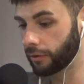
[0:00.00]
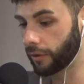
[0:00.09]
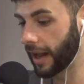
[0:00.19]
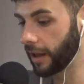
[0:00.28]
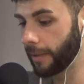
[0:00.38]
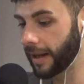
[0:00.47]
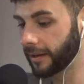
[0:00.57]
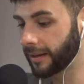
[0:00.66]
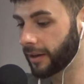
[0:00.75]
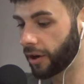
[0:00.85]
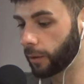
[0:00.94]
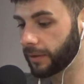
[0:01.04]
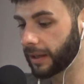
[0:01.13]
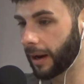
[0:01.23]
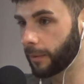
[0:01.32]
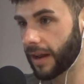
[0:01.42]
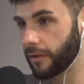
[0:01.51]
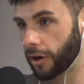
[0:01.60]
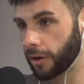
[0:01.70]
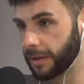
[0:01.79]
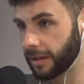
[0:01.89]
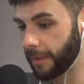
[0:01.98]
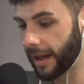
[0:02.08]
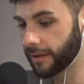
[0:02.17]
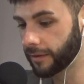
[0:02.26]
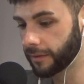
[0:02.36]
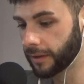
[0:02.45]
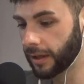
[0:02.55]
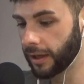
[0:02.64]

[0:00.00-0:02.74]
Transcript: Like Raquel Pennington, I don't think that was ever going to be competitive.